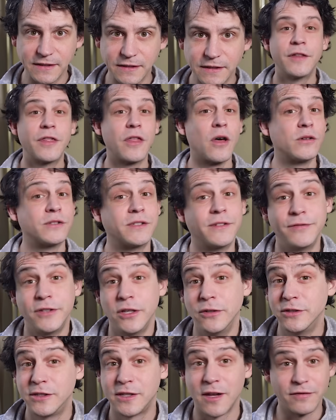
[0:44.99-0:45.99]
For those of
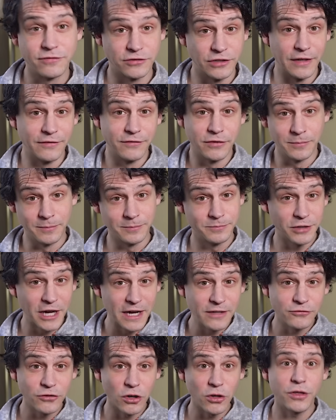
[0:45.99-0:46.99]
you suffering from
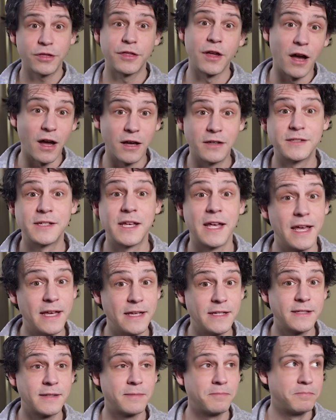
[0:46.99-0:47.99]
brain rot, the answer
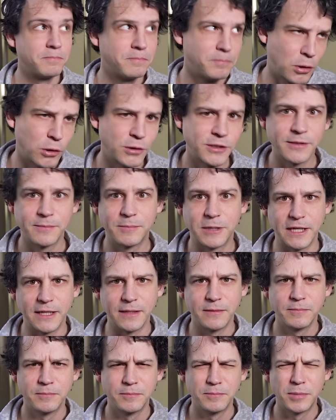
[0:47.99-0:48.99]
is
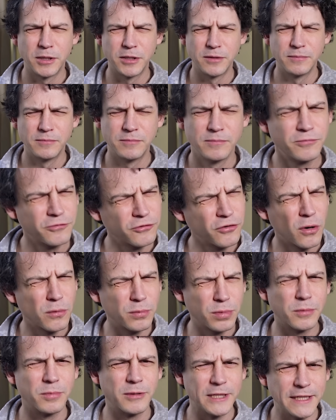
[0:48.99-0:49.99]
possibly, but
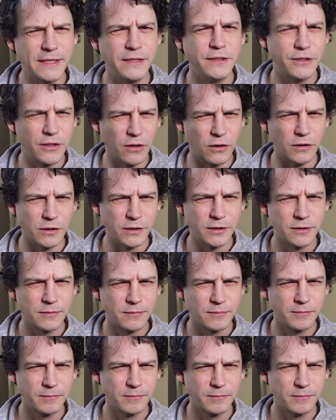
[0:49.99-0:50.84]
probably not.